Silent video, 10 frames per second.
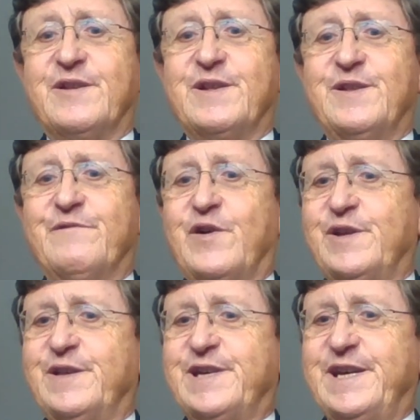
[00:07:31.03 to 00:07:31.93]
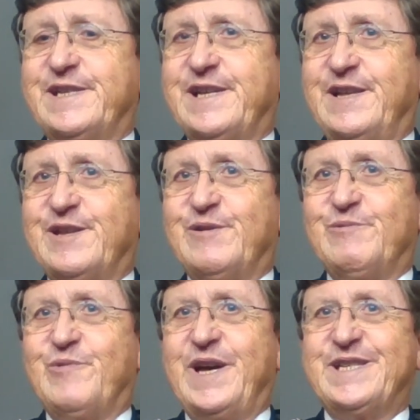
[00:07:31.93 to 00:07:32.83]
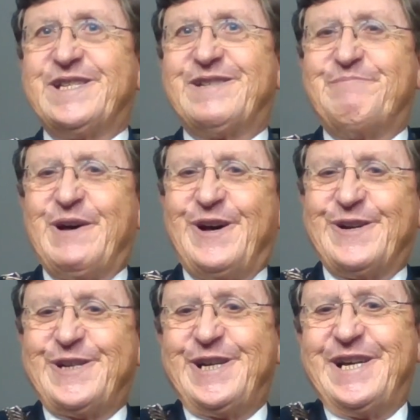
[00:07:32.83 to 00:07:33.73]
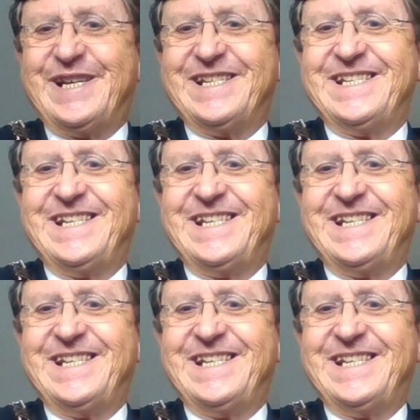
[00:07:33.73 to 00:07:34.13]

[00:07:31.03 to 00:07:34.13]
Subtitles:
the Volunteer Centre West Berkshire.